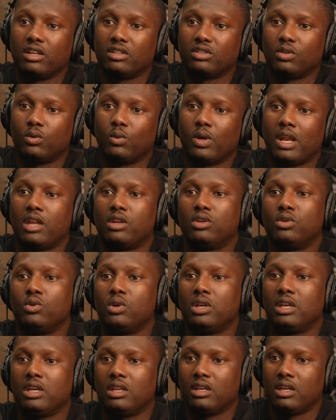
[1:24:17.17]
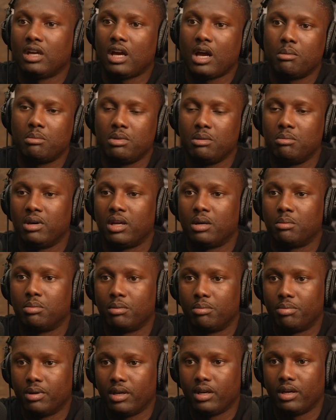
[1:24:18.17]
so when I do get there, I'll be better
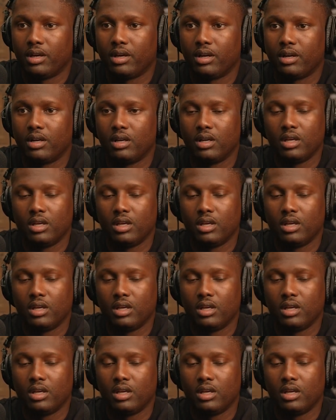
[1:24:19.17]
prepared.